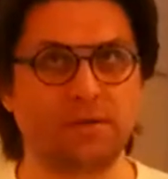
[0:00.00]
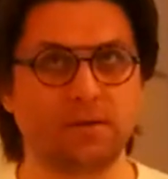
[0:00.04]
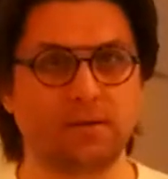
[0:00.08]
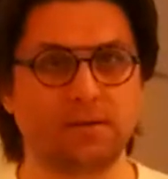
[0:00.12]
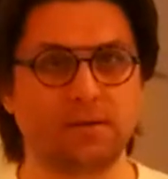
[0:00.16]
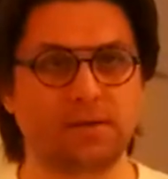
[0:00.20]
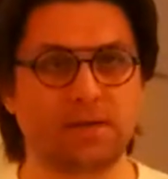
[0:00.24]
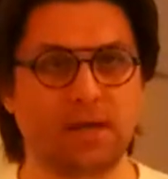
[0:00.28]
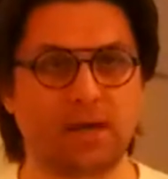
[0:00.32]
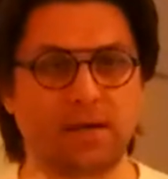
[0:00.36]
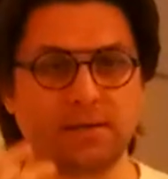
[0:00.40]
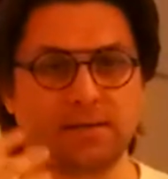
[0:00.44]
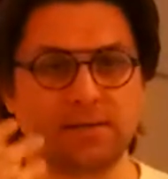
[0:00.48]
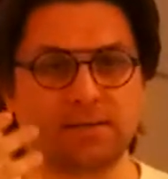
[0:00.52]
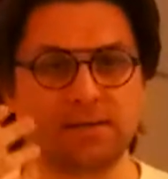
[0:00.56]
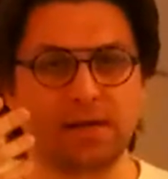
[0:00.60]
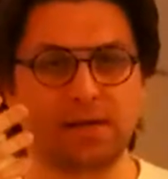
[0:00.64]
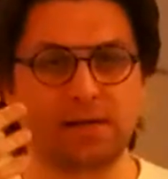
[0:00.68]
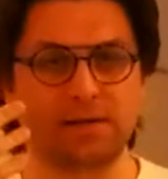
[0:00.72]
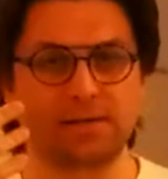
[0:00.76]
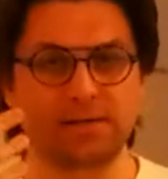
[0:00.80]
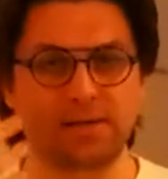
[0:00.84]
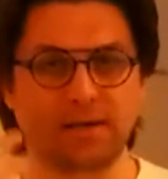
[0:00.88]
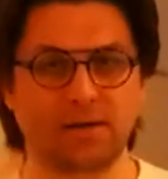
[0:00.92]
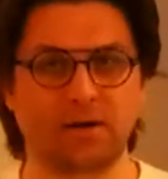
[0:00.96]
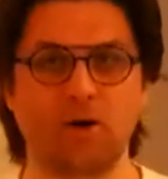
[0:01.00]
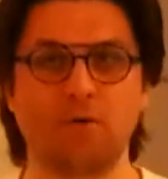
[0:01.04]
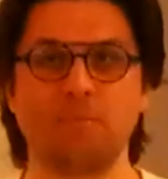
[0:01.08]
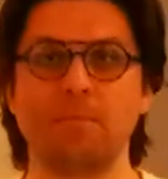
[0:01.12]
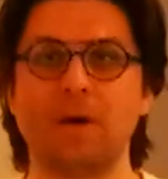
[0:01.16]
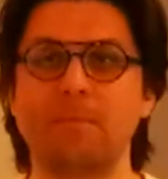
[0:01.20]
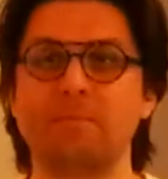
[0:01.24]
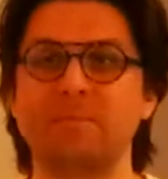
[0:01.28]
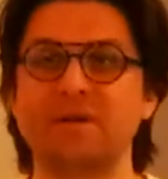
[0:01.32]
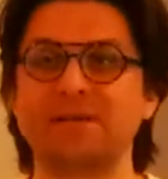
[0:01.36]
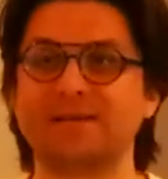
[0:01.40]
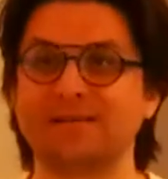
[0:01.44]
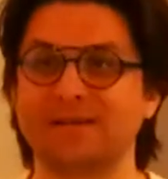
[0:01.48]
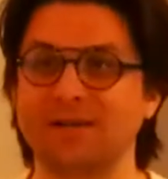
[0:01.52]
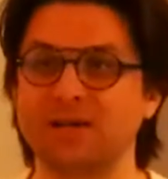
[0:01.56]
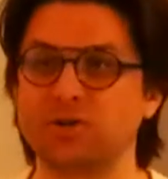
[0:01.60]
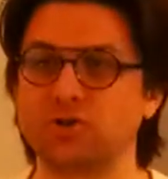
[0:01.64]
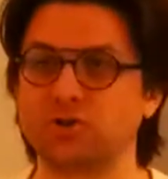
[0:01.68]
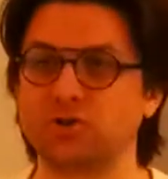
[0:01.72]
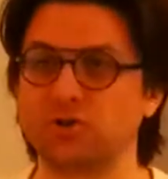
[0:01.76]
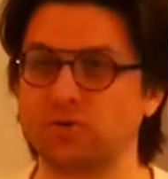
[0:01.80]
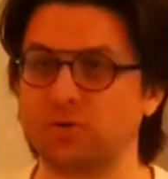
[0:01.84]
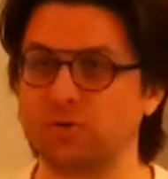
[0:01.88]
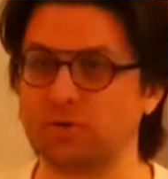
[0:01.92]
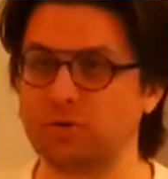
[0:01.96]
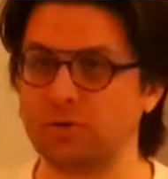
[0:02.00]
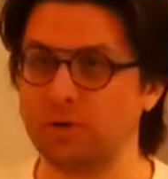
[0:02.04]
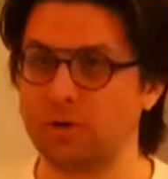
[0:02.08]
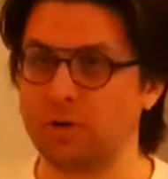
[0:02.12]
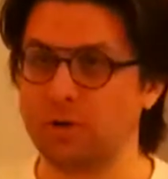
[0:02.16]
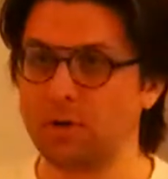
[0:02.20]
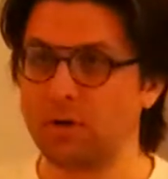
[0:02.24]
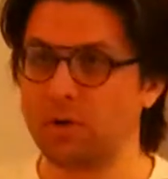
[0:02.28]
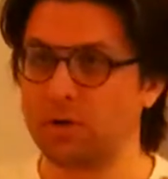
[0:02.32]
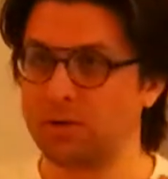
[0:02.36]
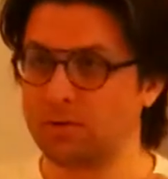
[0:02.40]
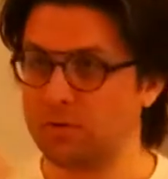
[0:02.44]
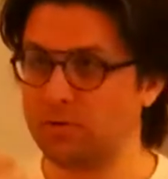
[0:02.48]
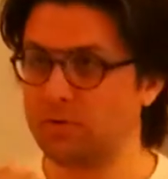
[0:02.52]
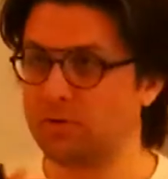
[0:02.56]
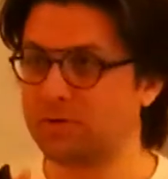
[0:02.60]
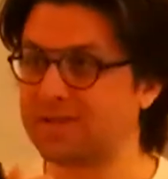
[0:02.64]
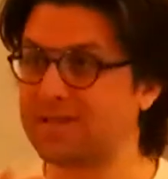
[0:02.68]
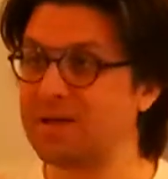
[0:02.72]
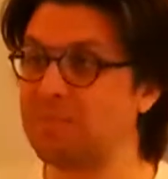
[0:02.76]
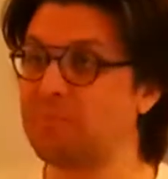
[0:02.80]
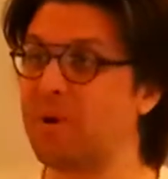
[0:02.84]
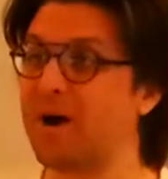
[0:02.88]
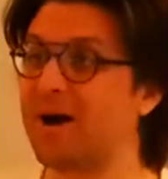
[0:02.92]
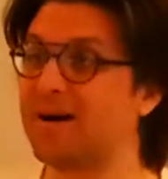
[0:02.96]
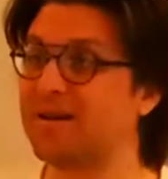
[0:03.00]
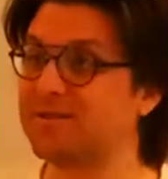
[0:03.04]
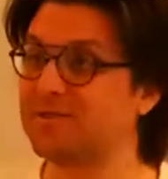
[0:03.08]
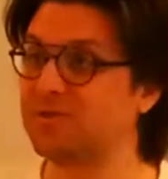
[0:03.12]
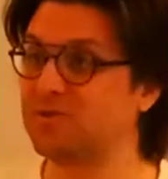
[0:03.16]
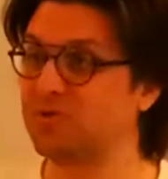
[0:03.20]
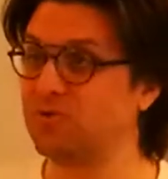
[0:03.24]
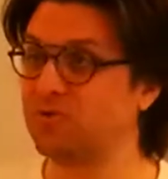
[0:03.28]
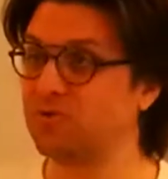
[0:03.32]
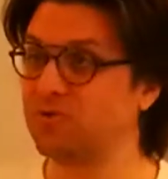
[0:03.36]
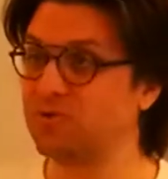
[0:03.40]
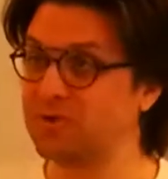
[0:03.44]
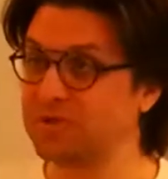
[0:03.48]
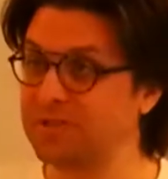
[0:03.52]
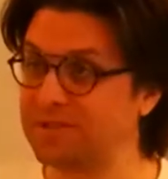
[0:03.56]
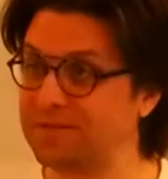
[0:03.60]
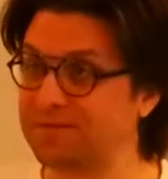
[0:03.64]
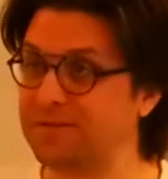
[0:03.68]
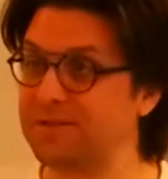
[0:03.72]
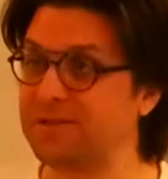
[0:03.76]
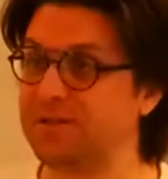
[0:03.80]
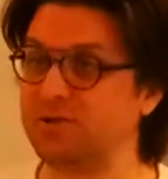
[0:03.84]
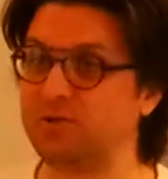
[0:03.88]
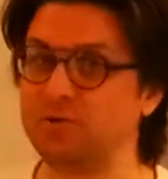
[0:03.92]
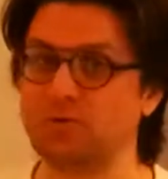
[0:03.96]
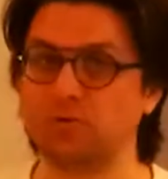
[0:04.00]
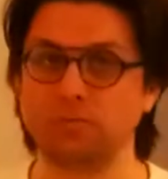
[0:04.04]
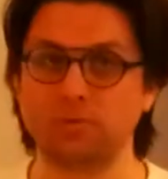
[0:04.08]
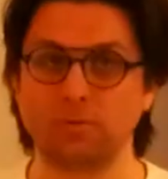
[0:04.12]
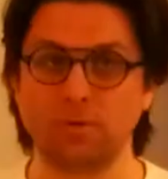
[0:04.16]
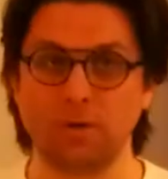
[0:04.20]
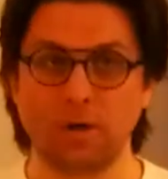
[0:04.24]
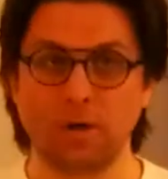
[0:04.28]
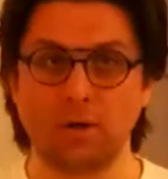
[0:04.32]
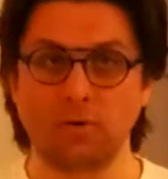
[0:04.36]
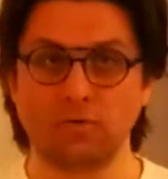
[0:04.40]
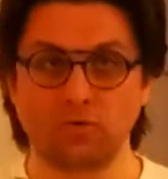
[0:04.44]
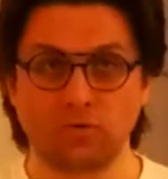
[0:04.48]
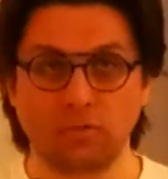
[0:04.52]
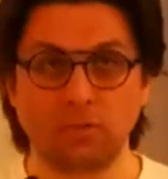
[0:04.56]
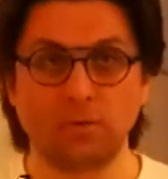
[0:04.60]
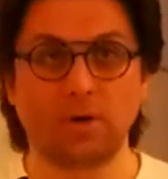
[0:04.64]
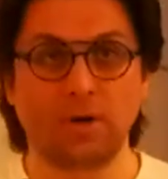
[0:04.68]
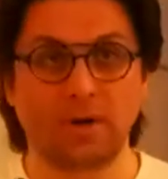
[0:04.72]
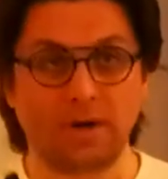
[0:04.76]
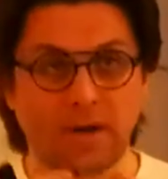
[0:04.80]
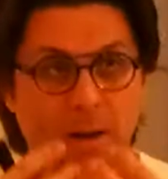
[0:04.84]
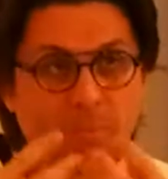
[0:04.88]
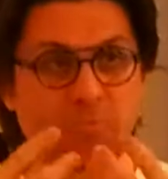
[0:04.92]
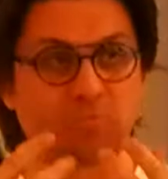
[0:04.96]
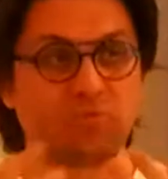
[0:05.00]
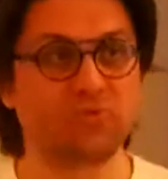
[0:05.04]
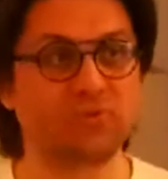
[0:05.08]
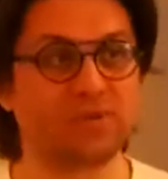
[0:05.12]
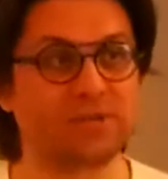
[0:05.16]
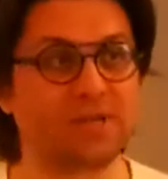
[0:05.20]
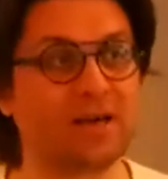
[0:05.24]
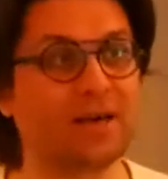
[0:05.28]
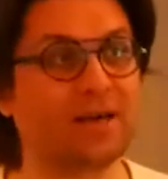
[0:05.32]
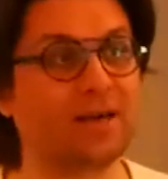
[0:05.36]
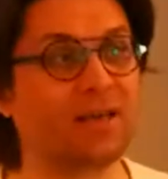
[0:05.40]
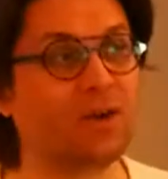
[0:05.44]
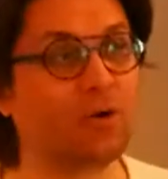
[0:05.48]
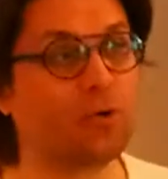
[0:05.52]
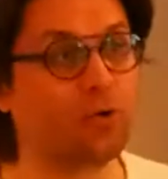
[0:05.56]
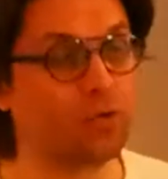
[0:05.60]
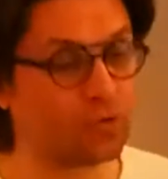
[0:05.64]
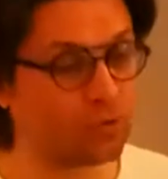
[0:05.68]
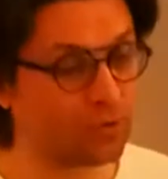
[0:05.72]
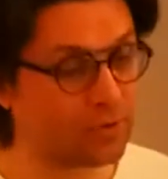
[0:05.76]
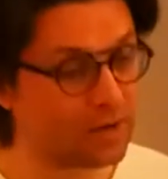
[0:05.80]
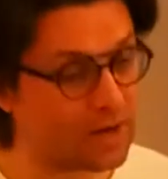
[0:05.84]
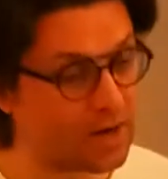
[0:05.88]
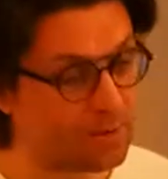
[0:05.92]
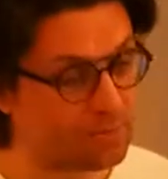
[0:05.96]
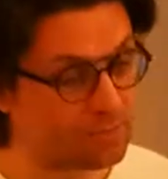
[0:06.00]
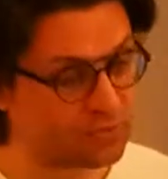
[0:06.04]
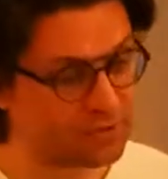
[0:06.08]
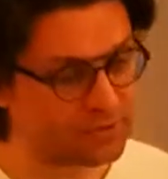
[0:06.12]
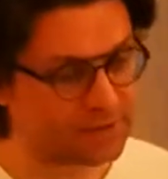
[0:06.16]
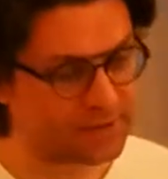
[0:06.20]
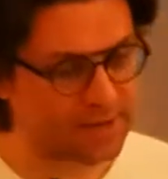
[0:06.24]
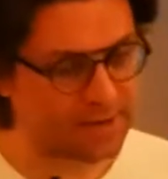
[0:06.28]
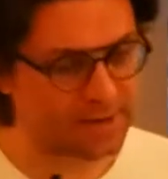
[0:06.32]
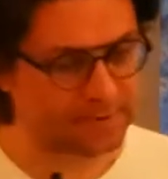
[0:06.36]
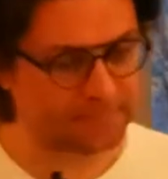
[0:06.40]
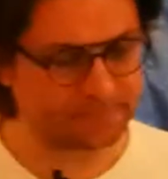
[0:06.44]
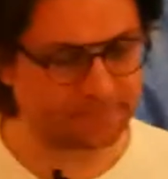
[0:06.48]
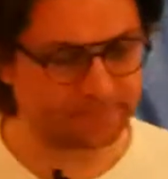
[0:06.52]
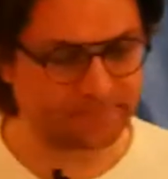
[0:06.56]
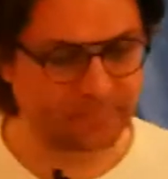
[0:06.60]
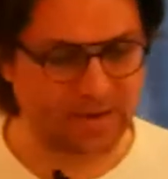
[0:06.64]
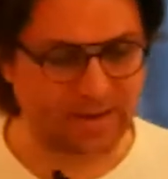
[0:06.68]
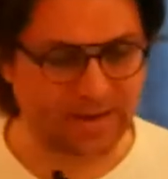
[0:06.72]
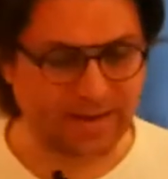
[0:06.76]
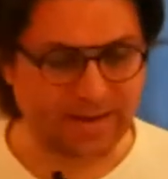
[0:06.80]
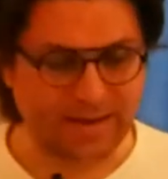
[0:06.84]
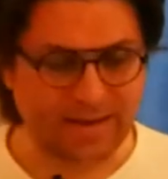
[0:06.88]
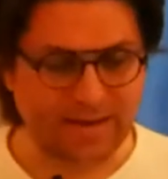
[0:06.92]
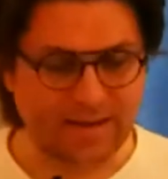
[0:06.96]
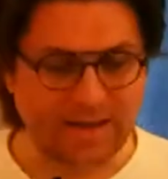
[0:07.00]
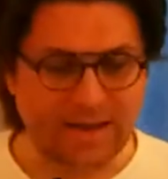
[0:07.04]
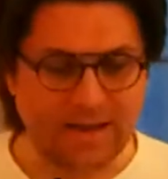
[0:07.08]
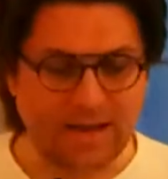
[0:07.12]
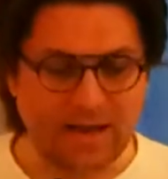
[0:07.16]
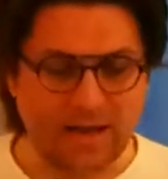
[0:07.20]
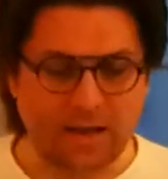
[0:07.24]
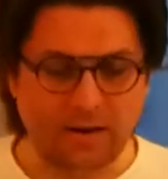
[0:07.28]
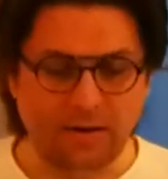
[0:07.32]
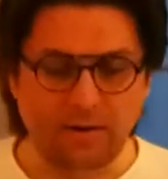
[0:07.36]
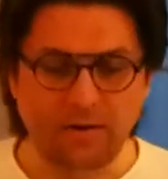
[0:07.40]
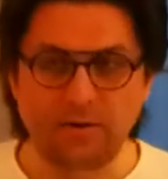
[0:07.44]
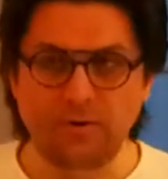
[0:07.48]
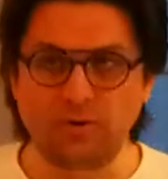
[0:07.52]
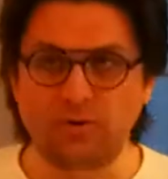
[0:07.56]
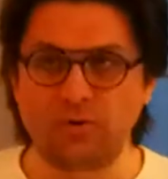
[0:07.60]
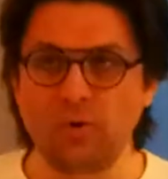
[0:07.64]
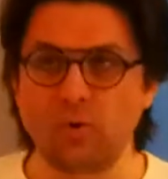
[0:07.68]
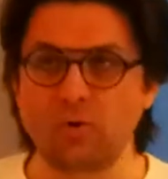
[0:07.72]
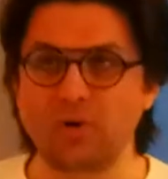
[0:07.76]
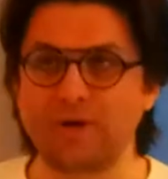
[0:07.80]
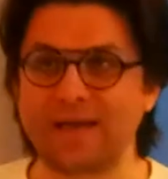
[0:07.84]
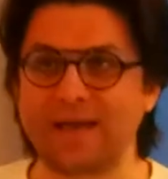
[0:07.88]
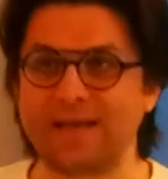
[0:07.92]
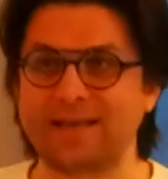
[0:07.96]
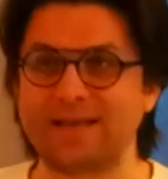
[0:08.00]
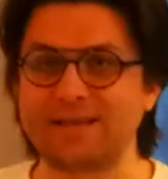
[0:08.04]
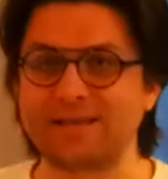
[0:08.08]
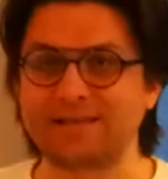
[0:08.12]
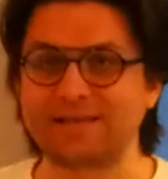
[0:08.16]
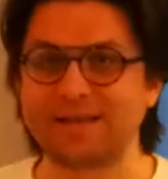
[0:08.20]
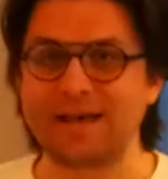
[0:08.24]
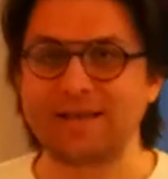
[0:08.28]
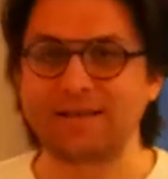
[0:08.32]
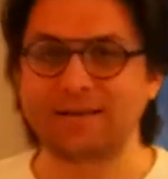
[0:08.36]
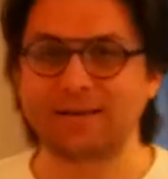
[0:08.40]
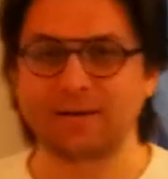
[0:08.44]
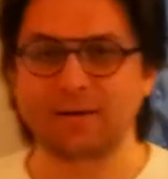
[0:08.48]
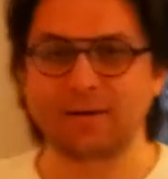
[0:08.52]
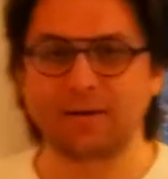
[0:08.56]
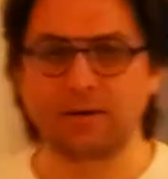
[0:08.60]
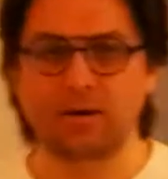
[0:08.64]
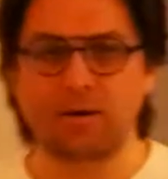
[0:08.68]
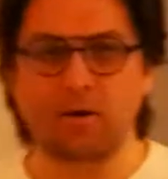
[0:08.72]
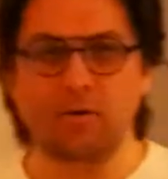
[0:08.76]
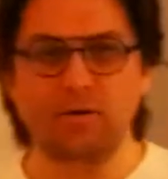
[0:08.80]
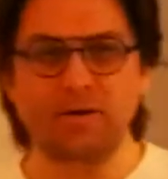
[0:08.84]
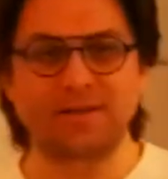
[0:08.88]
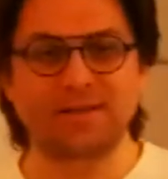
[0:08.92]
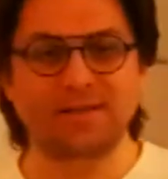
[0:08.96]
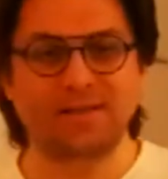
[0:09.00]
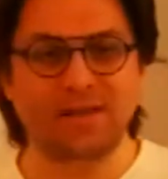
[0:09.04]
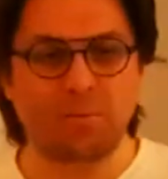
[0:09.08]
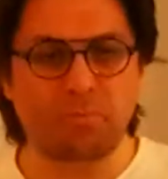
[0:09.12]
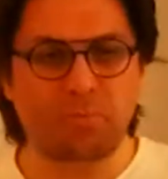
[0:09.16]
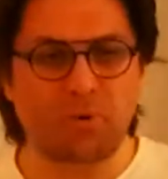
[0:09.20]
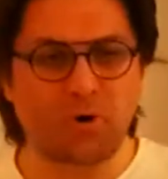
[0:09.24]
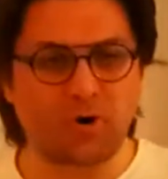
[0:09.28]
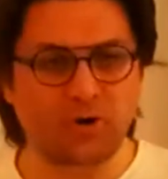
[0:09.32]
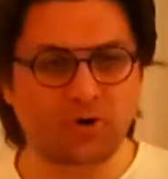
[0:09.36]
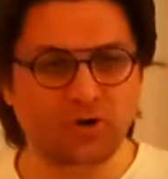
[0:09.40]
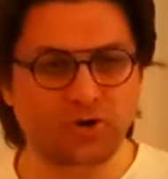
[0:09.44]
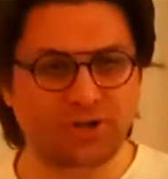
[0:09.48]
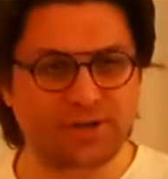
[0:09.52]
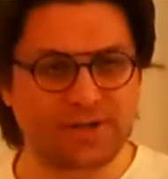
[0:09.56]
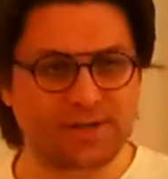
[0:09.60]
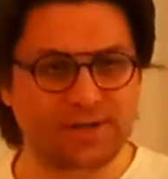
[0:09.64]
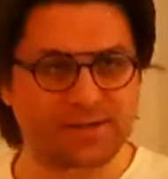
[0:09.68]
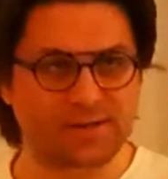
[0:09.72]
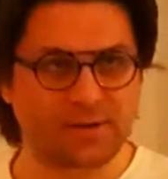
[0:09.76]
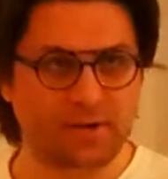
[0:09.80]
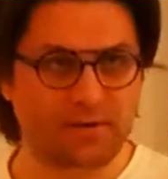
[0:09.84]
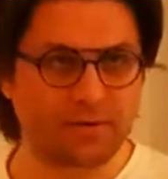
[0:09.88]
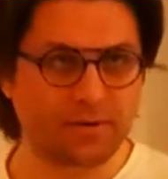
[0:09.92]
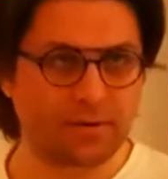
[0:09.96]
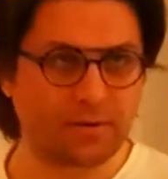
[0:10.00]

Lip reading: So the spirits of the nature, when they see ashes, immediately it's like a message to separate, of division, of dust that goes back to dust.